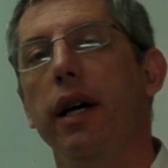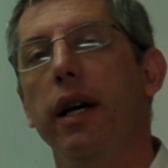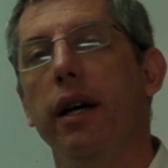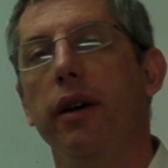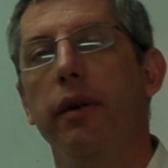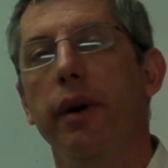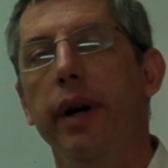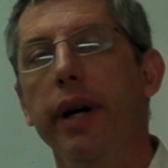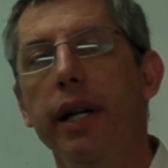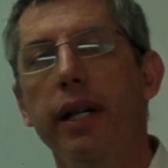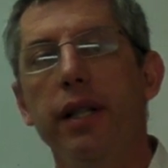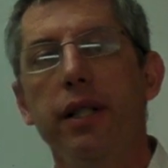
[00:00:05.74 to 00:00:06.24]

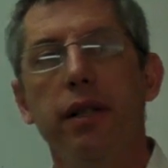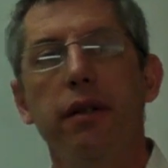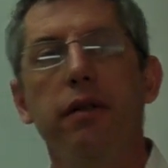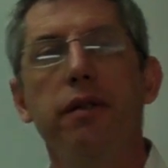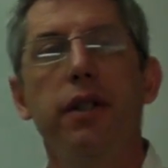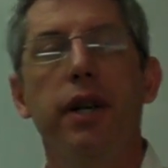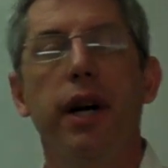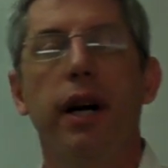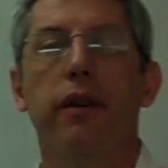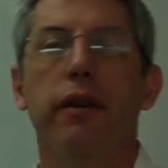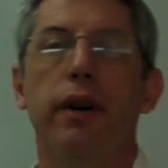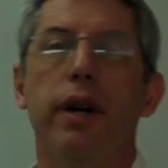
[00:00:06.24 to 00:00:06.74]
And radius of
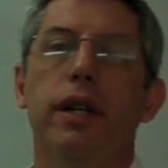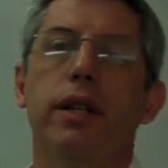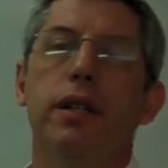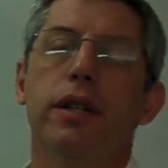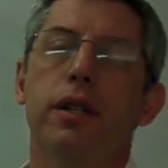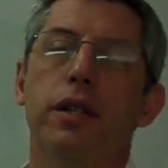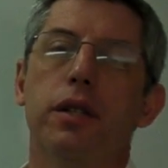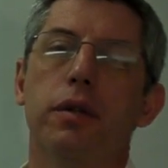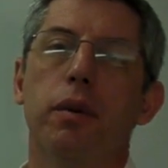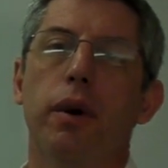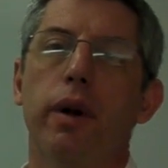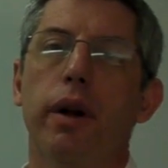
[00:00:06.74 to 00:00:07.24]

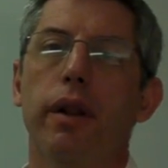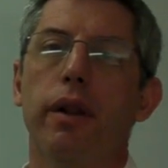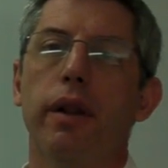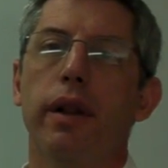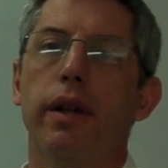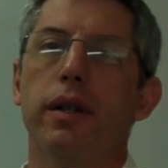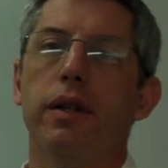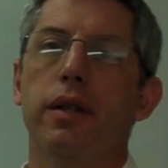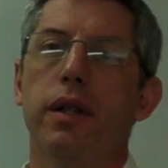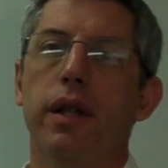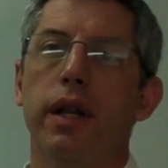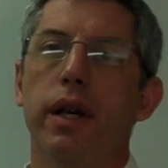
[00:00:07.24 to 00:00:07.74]
gyration is one of
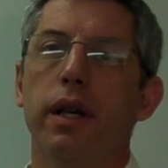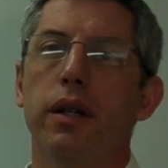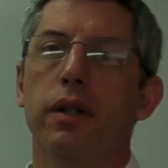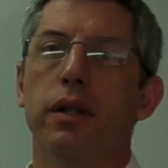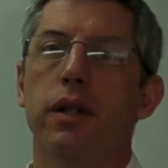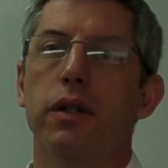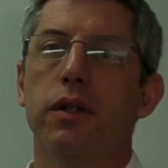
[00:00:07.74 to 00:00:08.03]
these things